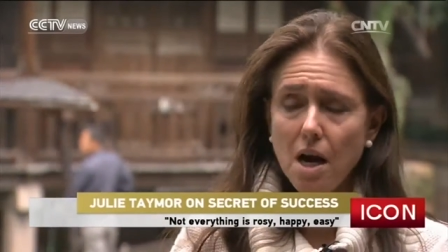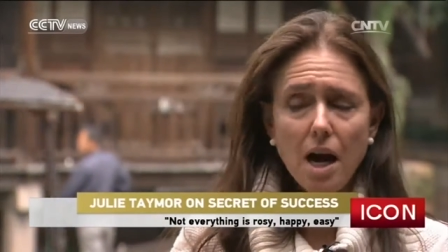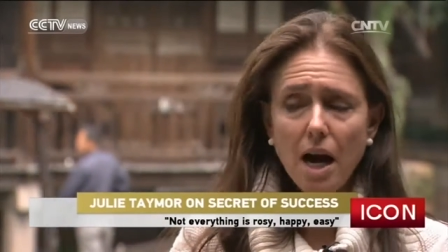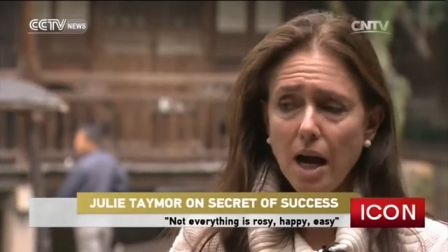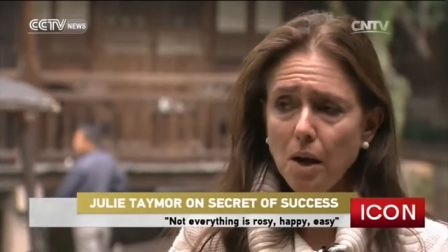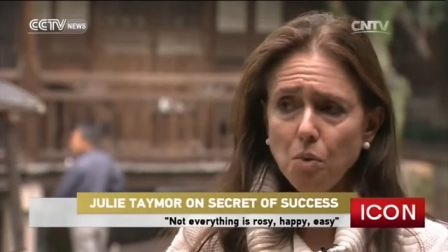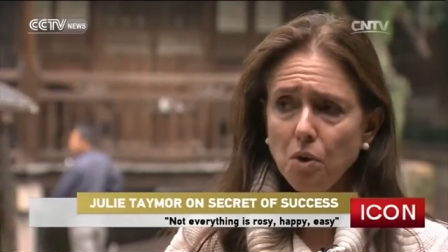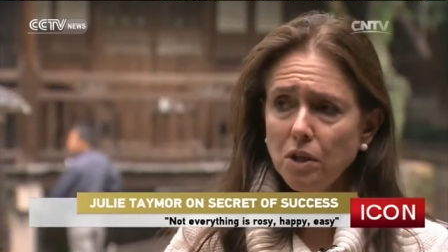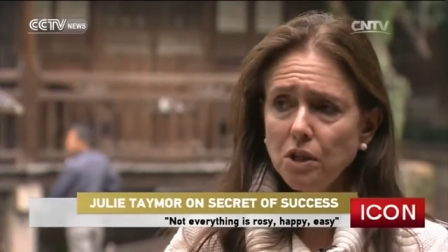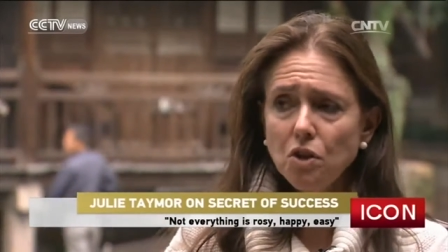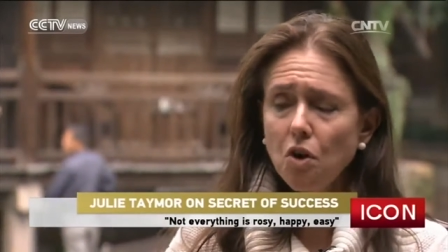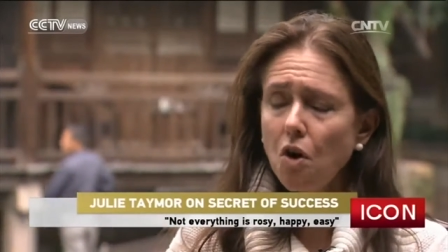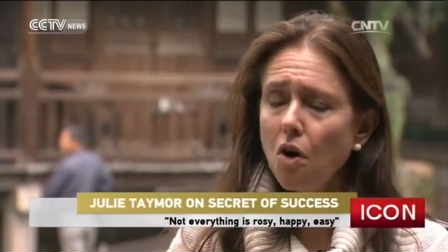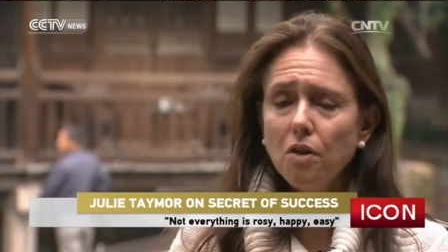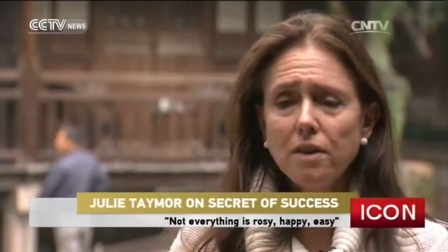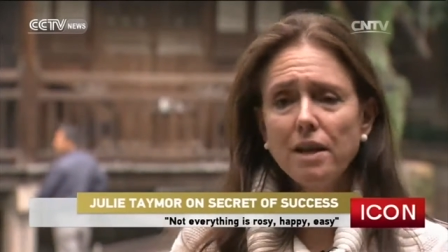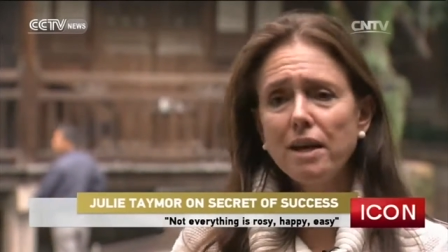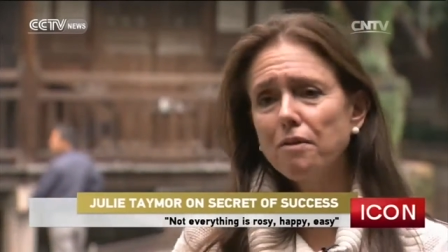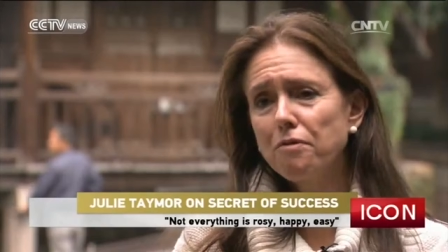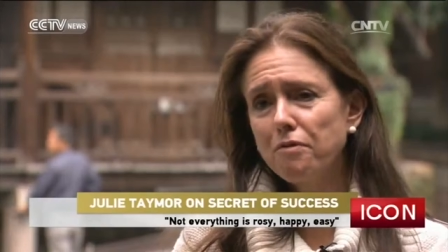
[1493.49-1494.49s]
I wouldn't
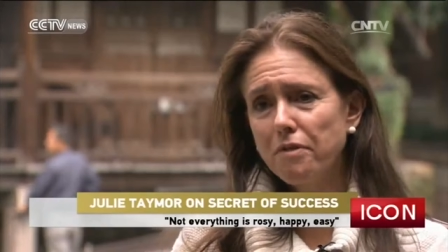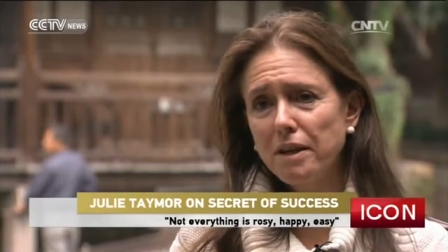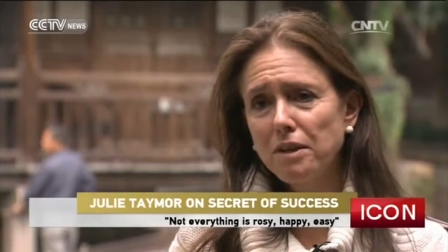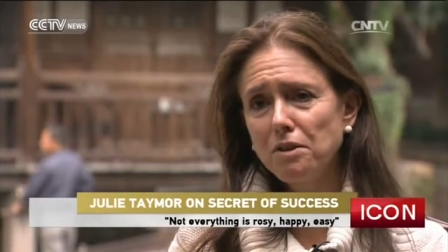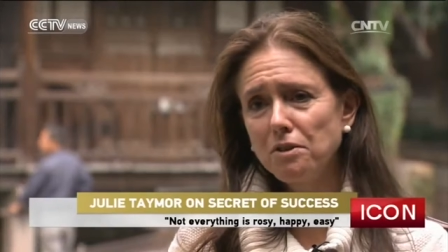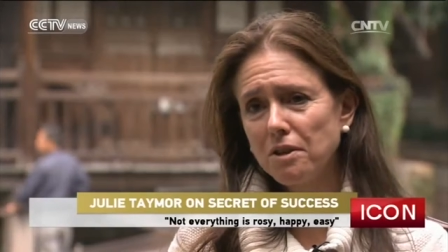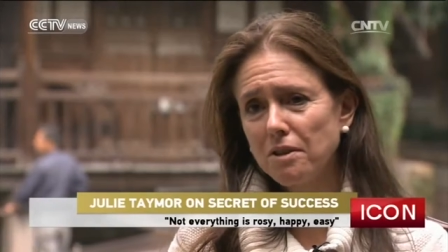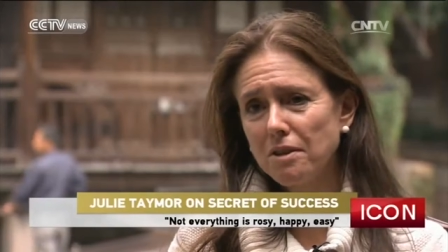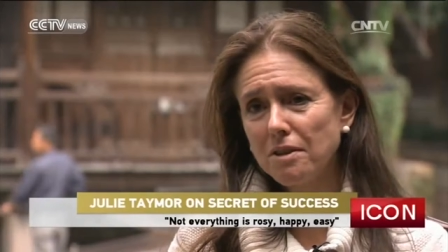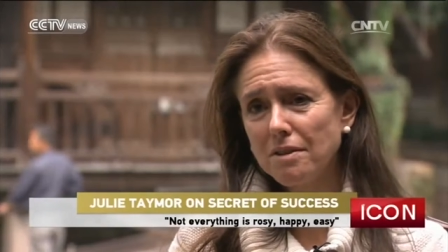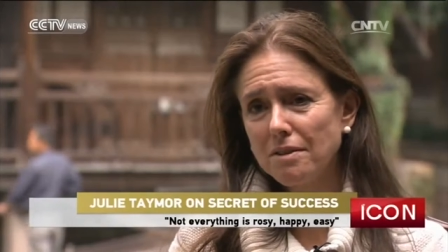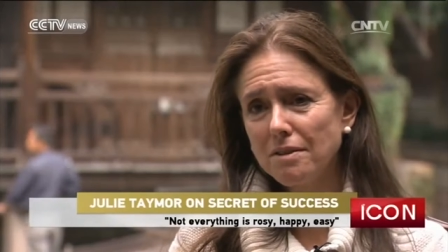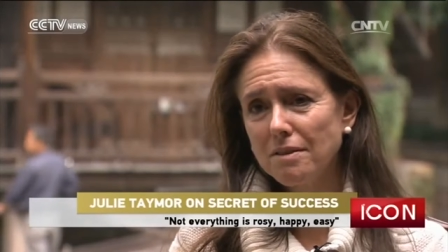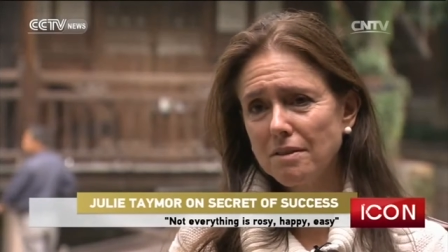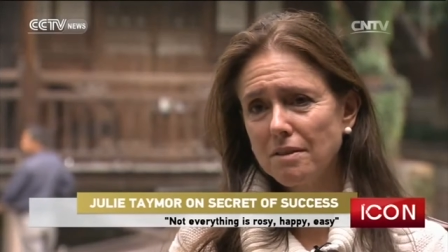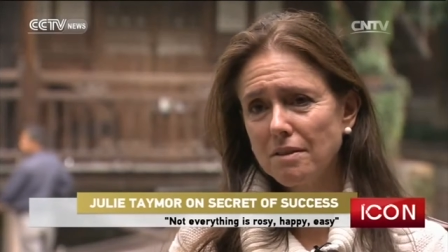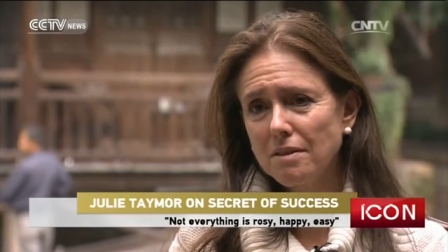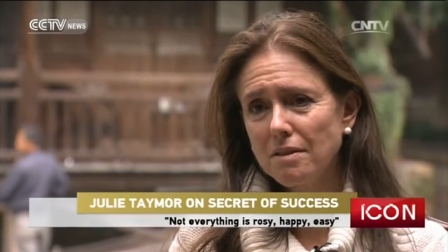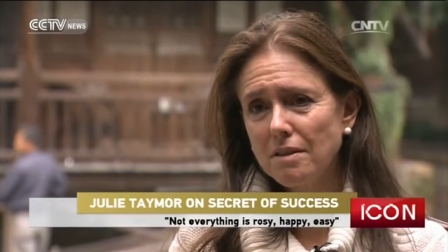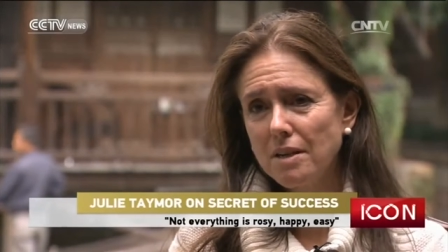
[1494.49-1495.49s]
call that a failure
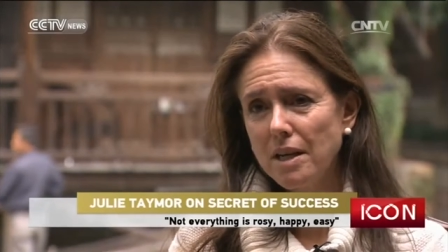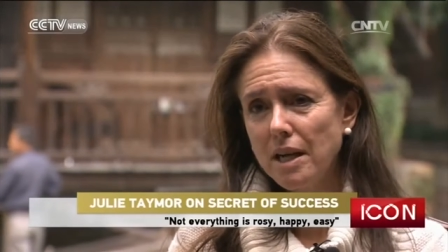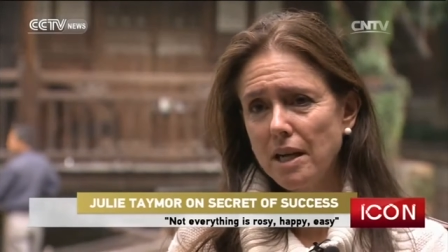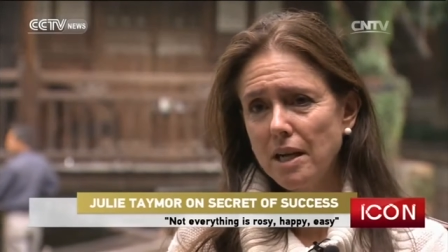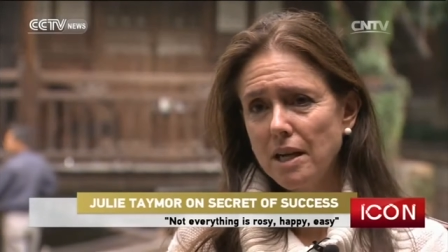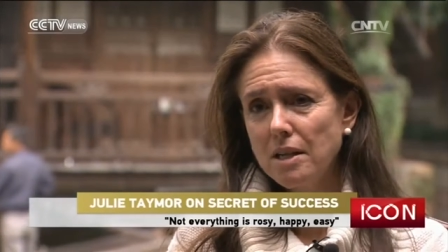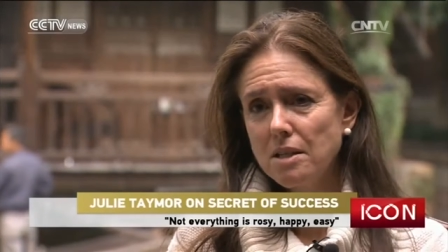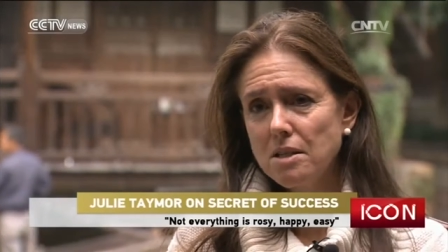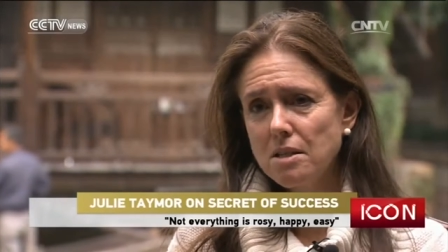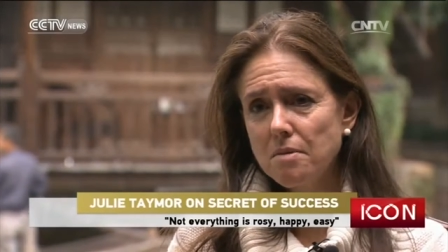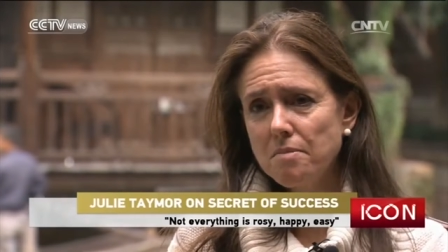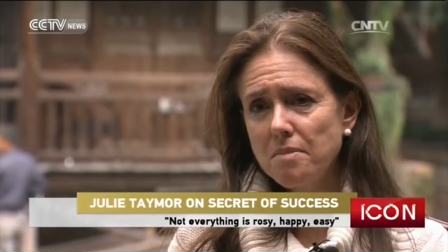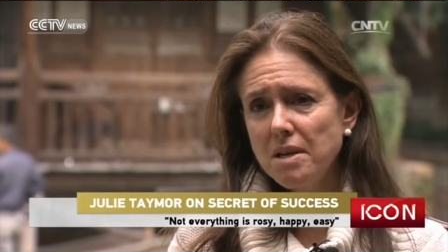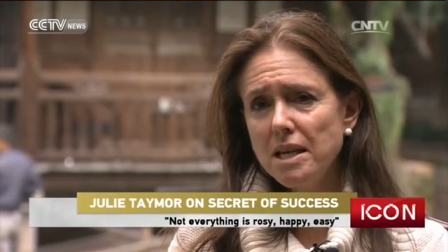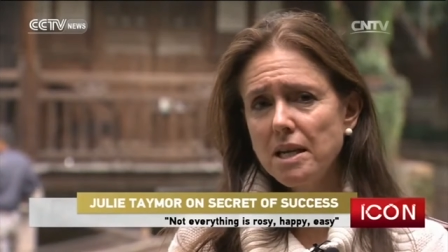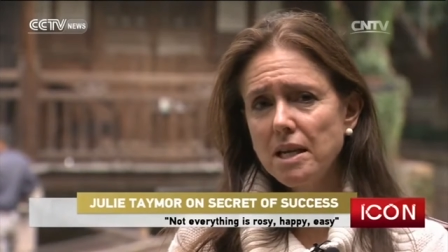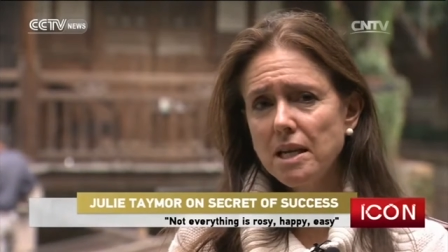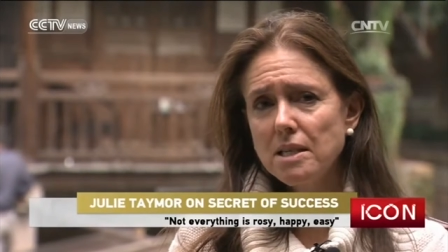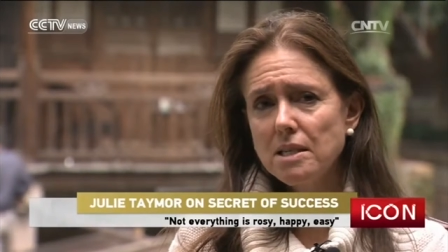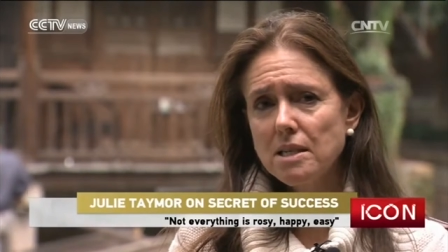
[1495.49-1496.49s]
to
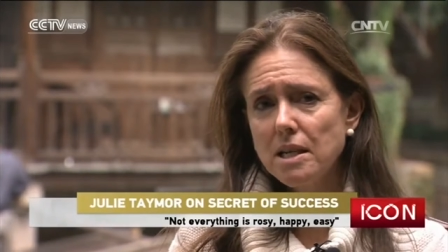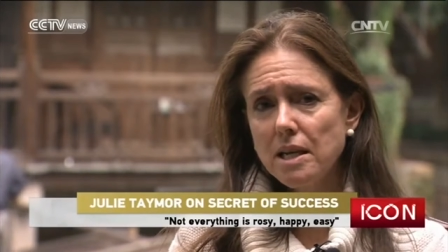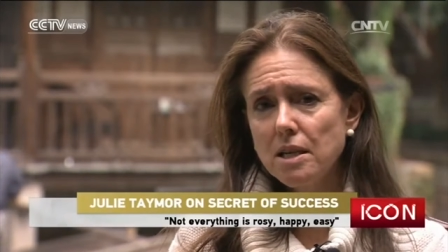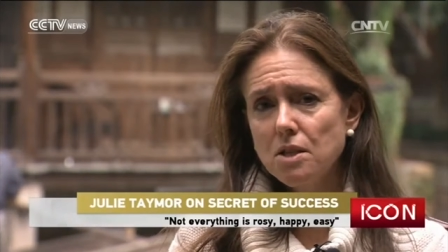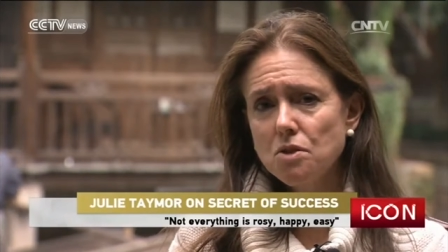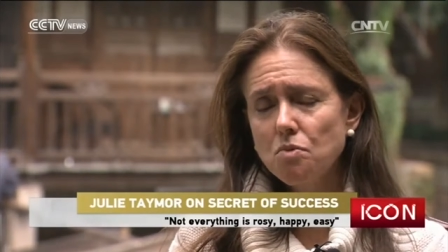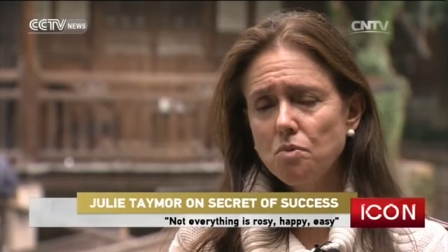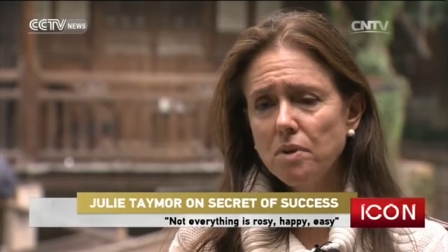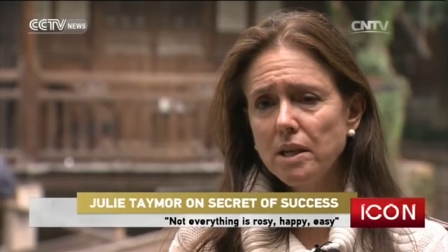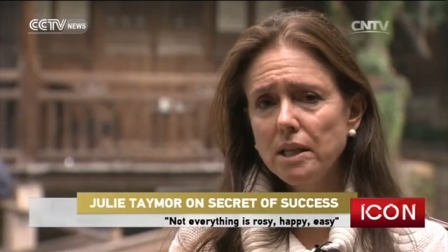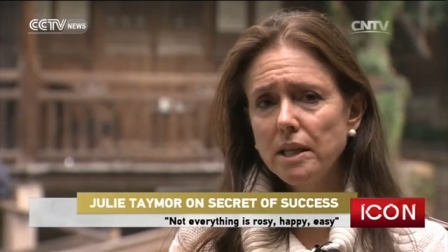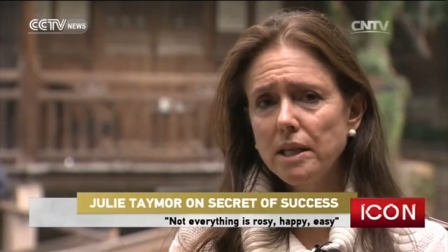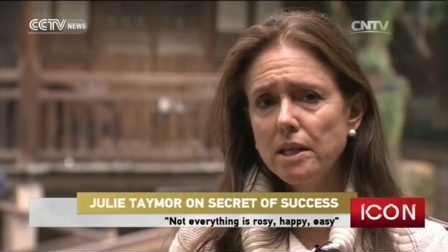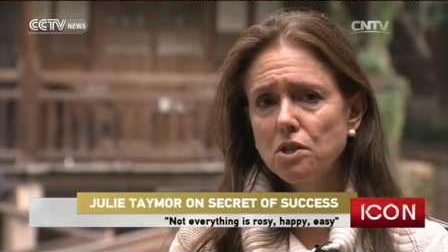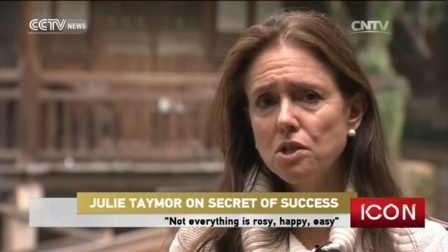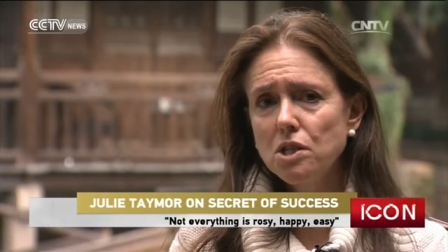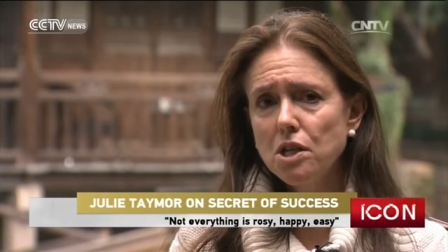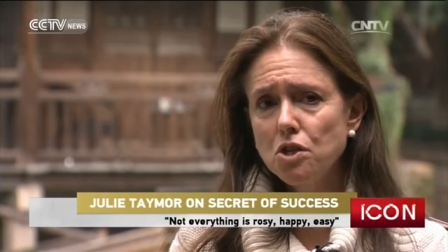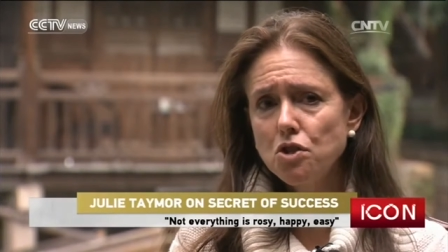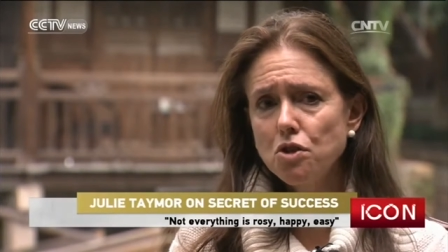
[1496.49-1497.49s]
me, it's, it's really
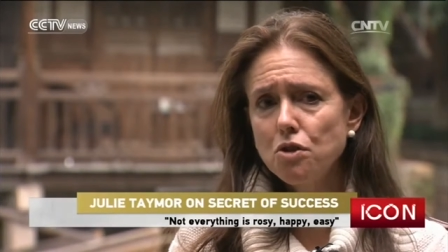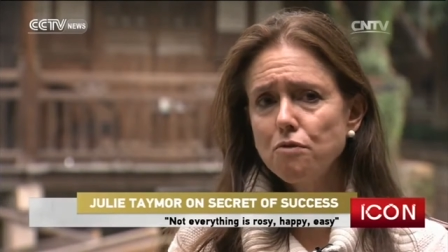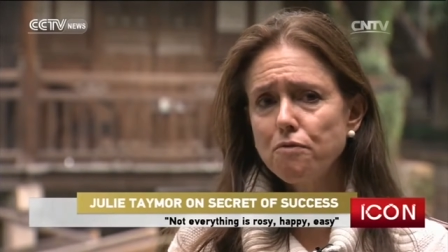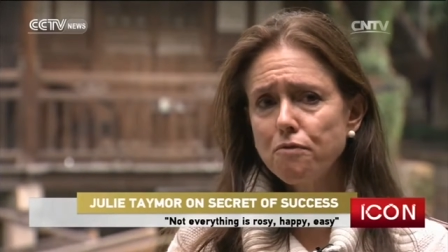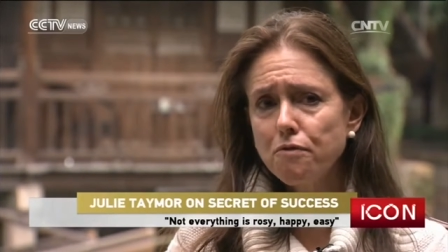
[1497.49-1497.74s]
did you